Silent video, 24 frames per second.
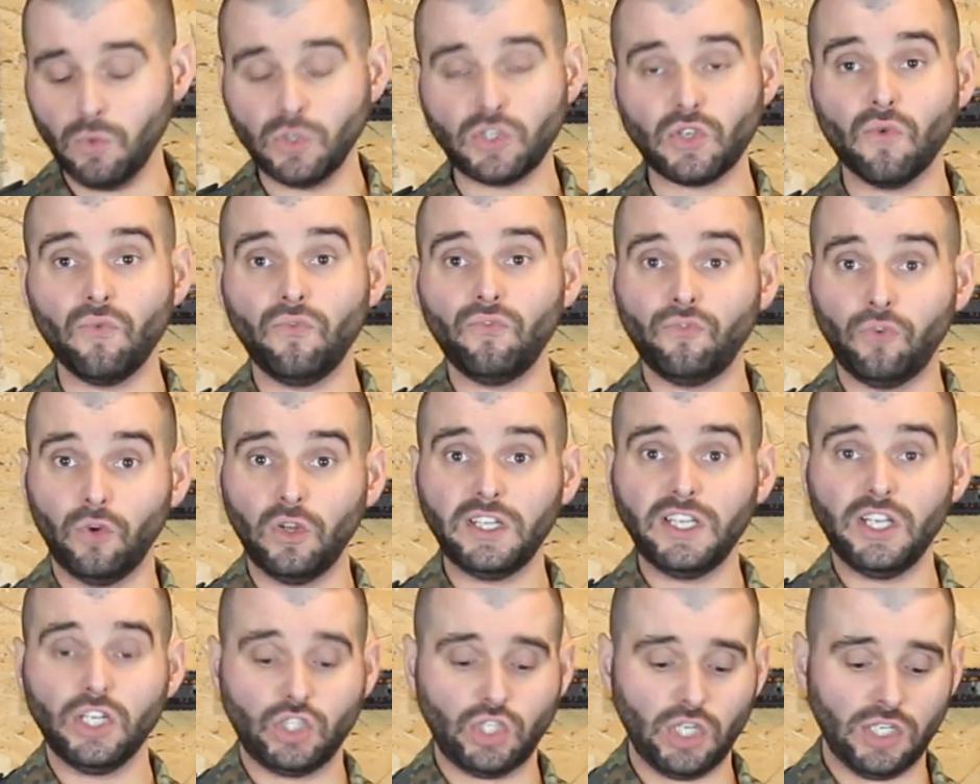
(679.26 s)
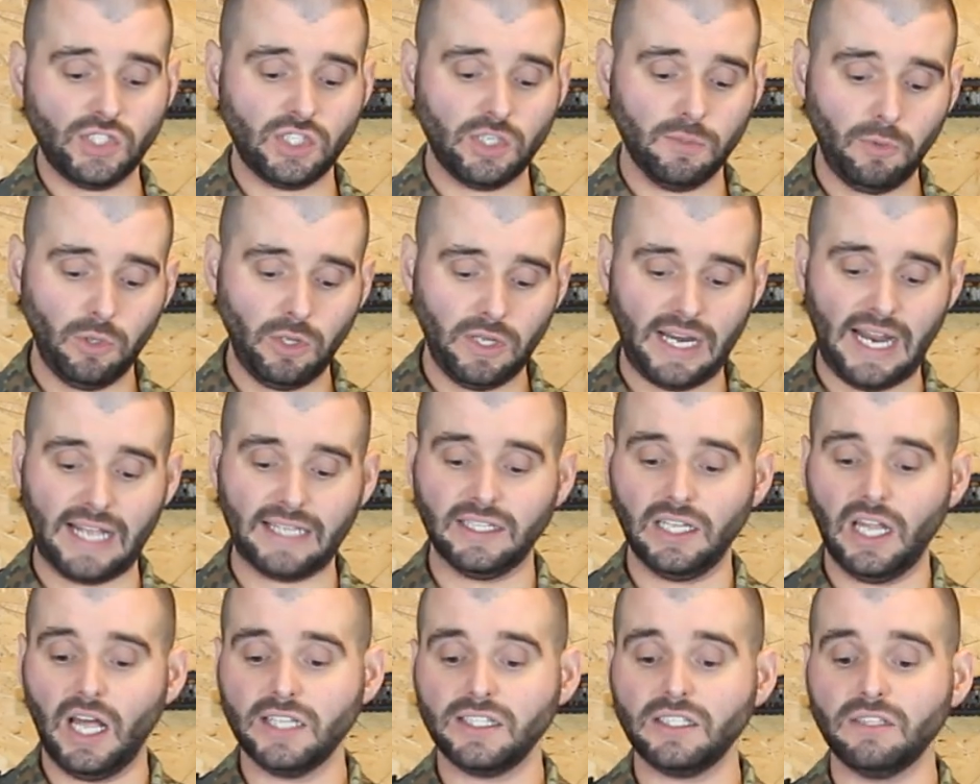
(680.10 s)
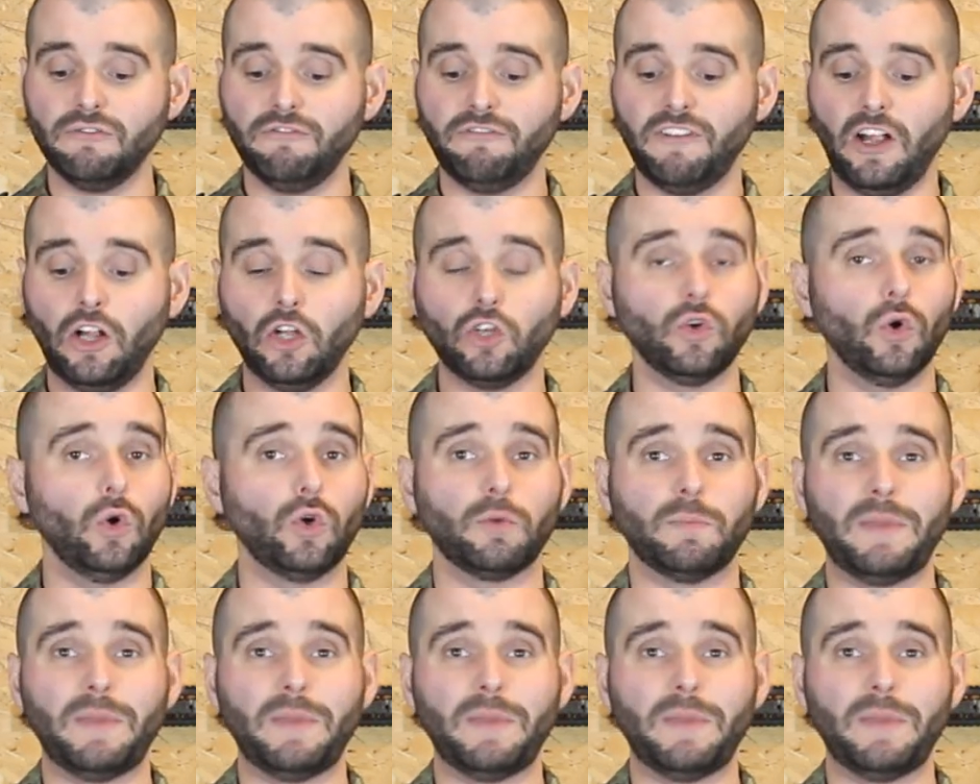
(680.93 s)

was fully adjustable. It had lots of Velcro to